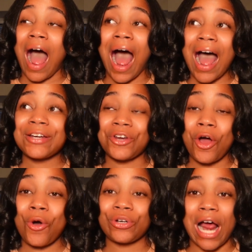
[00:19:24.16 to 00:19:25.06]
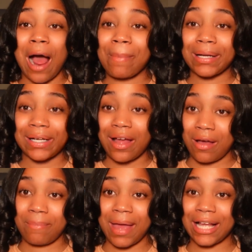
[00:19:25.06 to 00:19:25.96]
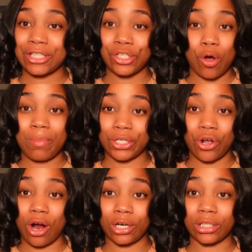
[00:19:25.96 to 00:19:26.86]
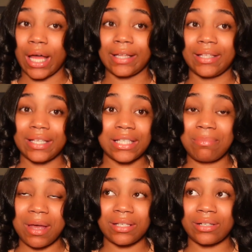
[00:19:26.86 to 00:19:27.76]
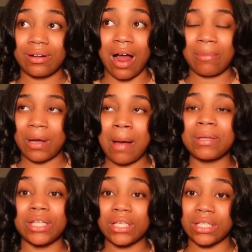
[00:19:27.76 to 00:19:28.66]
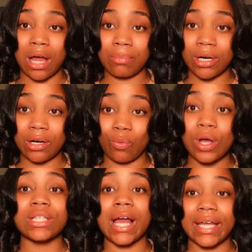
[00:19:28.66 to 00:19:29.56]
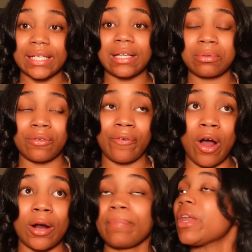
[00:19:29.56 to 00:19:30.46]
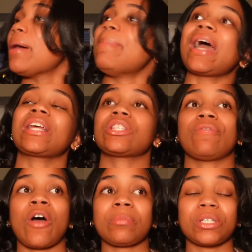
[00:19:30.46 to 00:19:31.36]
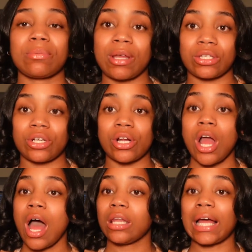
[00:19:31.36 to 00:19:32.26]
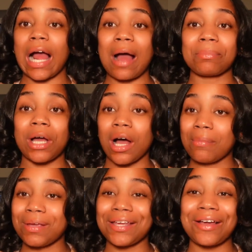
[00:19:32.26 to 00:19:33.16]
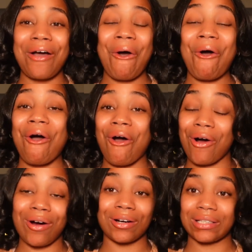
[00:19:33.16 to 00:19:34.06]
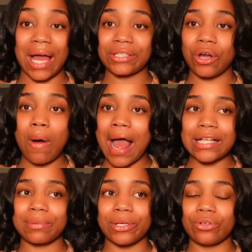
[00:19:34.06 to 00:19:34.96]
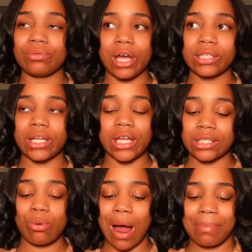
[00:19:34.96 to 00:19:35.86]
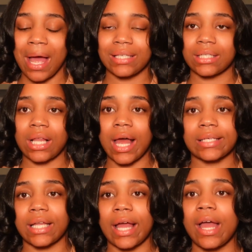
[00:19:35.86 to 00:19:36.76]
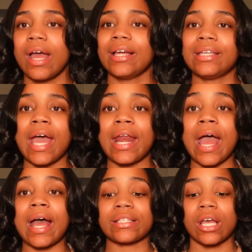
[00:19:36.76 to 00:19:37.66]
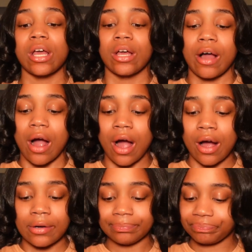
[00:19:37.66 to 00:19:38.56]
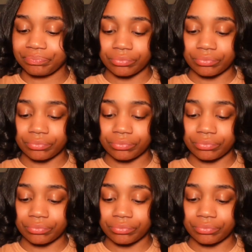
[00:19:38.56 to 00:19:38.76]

I know that I'm about to come back so much harder. Like this semester, I'm, I mean this summer, once I get accepted to pharm, back into pharm this semester, like I'm coming hard. Like don't ask me to do nothing until I pass this class. Like dead ass. Um,